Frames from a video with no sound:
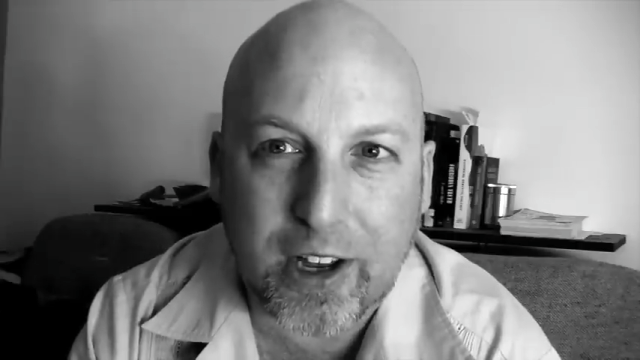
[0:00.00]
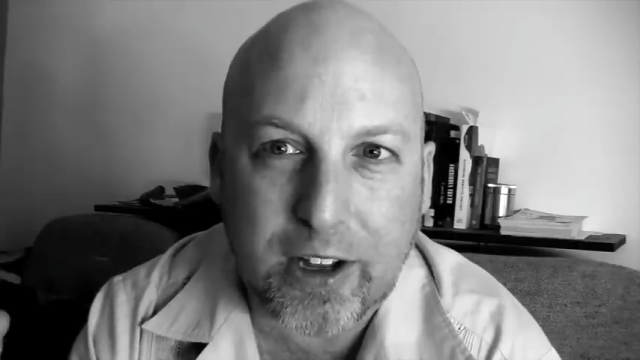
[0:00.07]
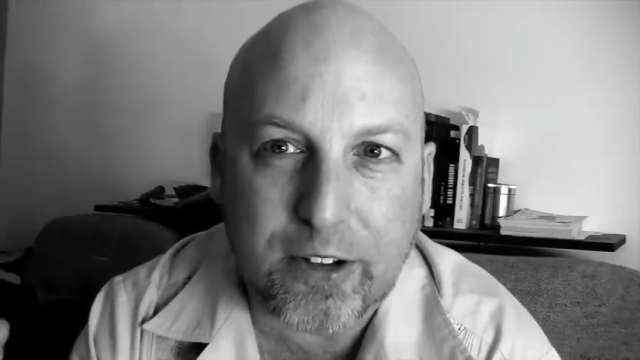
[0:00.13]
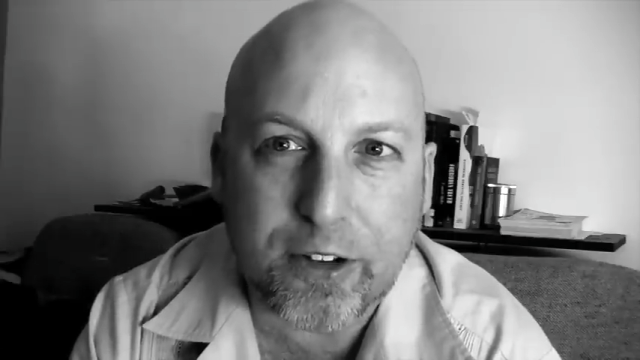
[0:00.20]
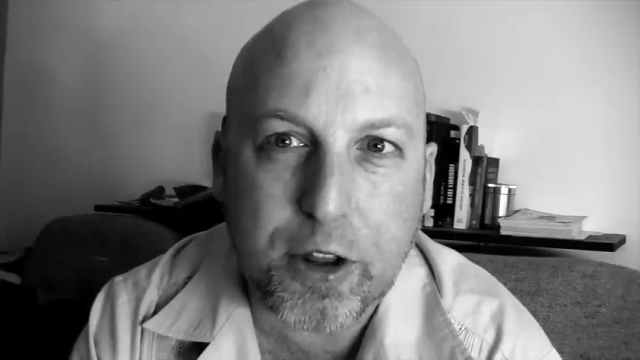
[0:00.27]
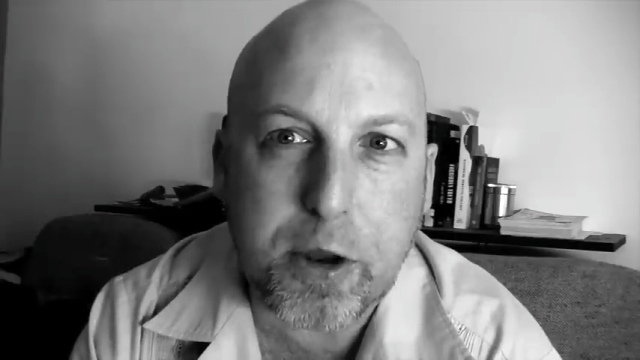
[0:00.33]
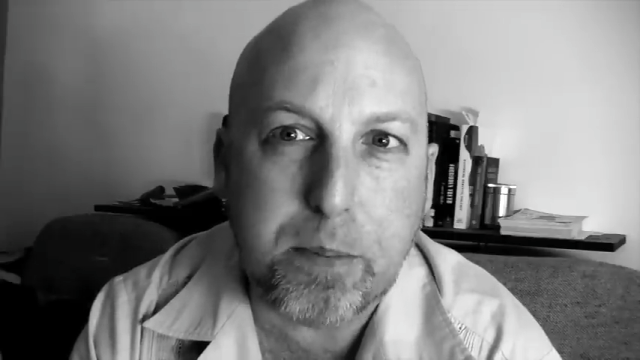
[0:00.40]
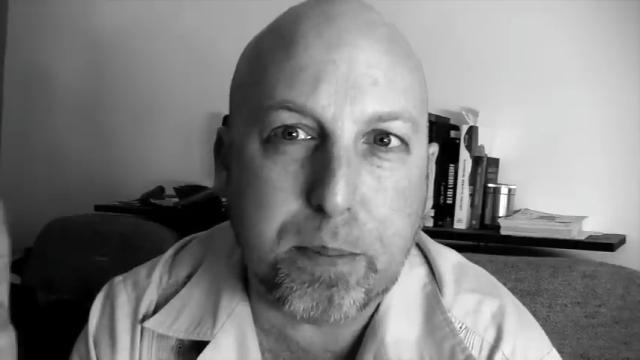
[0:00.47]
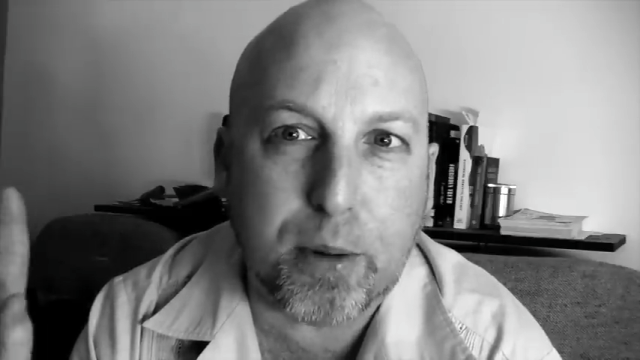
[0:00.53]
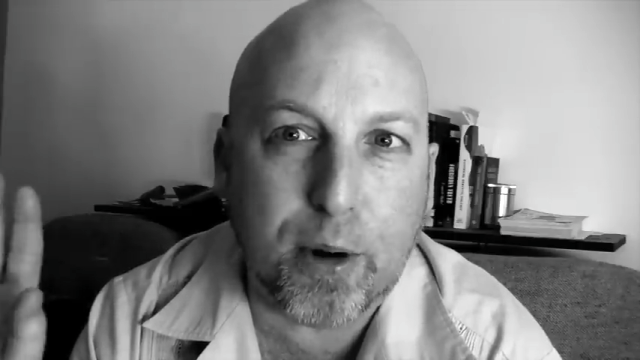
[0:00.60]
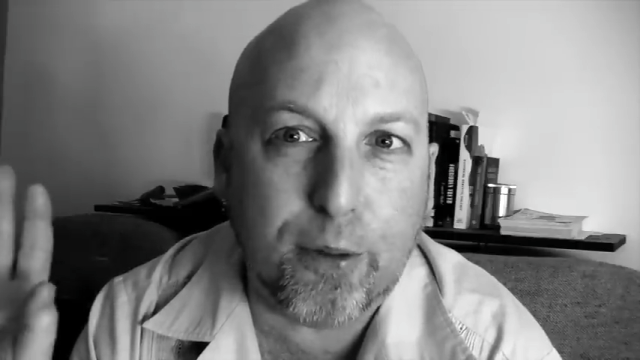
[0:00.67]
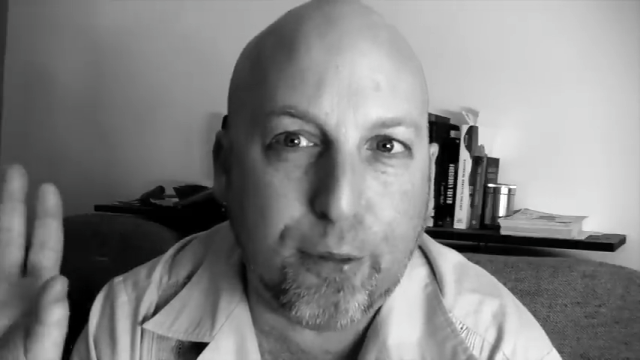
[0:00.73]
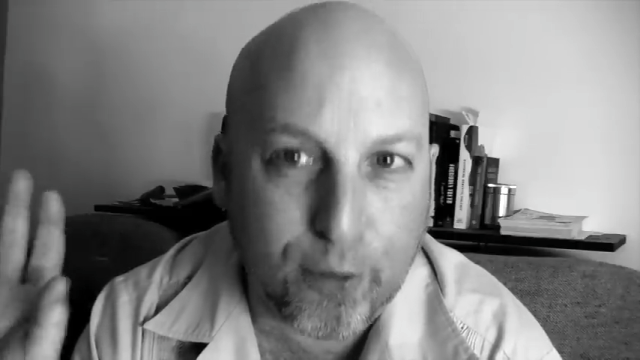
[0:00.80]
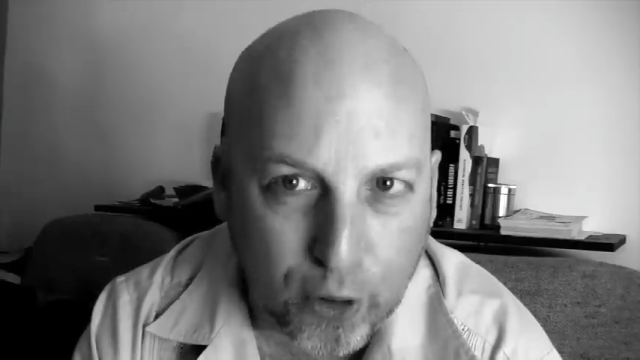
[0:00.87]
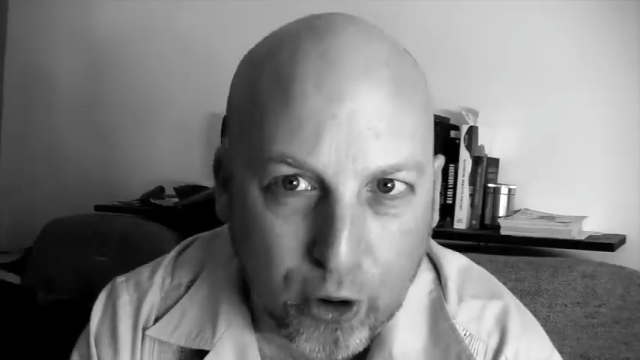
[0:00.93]
is the
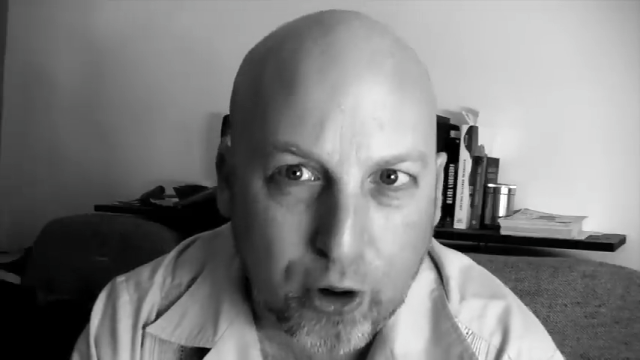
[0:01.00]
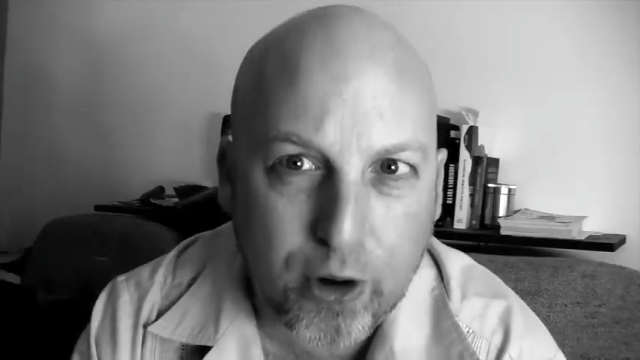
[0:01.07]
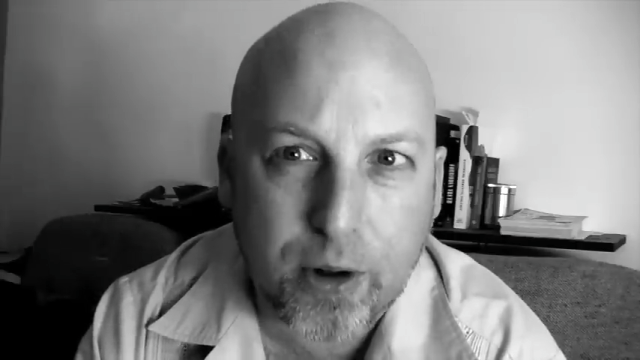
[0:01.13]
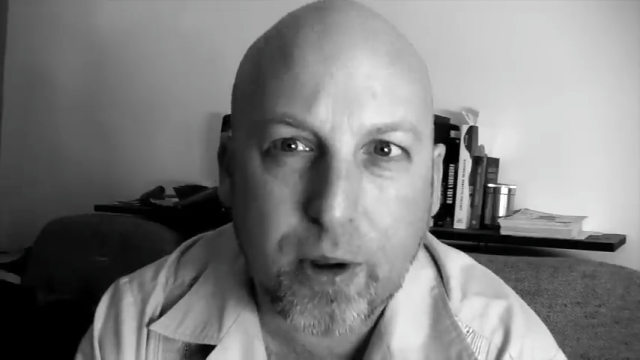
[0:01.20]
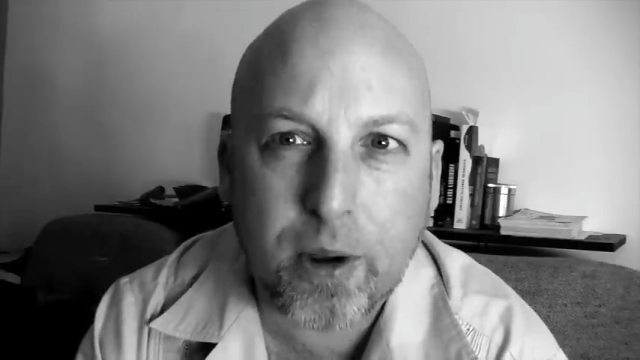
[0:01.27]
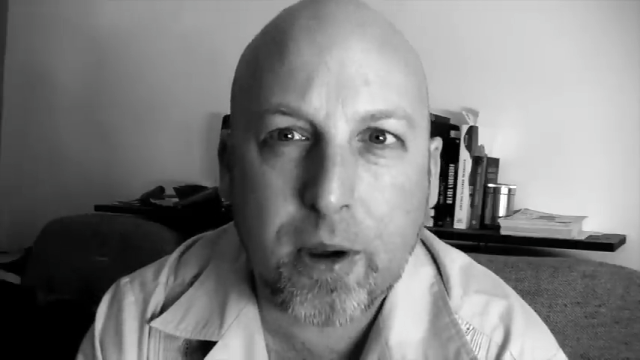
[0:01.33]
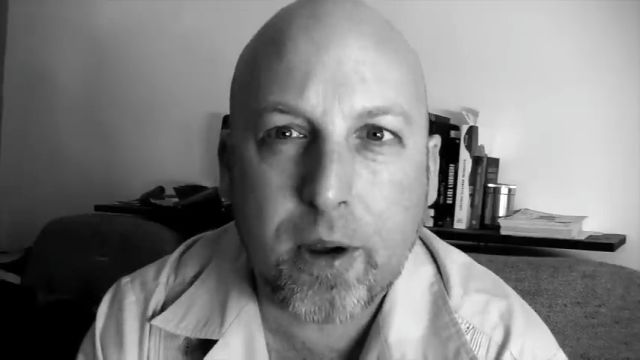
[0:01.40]
preferred